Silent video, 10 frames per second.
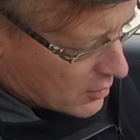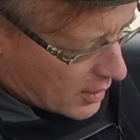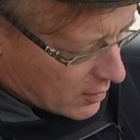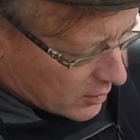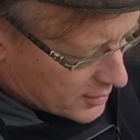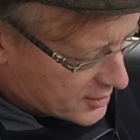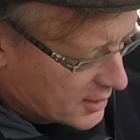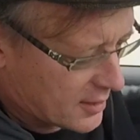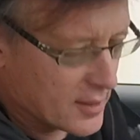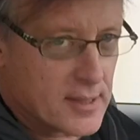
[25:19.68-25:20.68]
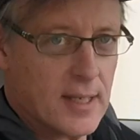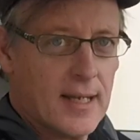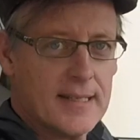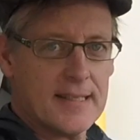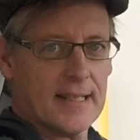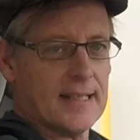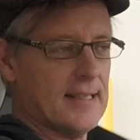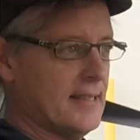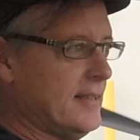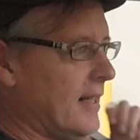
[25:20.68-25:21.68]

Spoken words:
Okay, well, let's take this Hyundai